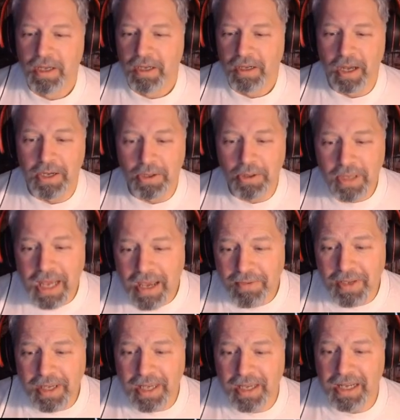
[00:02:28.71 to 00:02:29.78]
Now I don't have
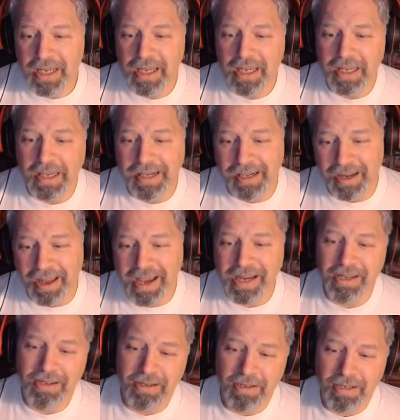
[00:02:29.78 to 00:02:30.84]
any
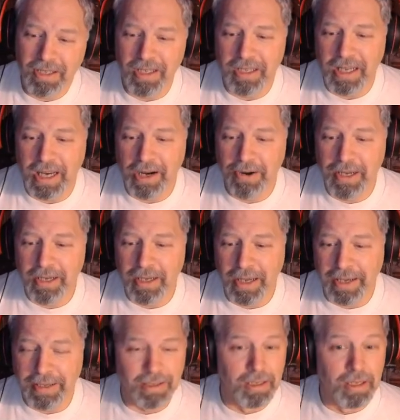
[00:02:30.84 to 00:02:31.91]
enlightened in the area.
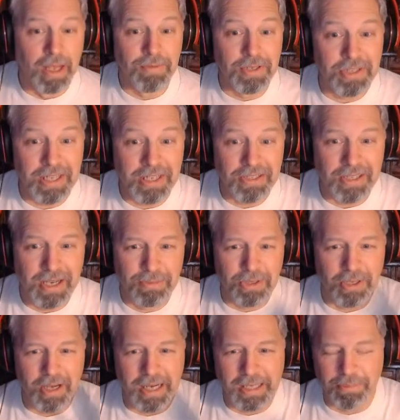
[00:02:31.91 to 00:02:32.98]
I'd love to see some so
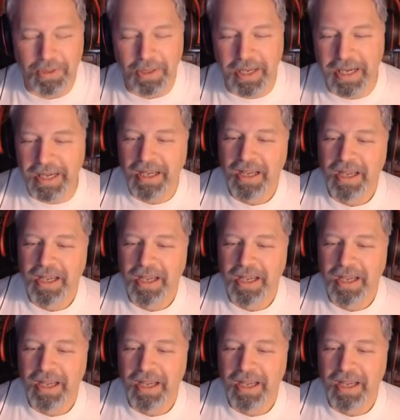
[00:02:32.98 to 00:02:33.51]
that I can play.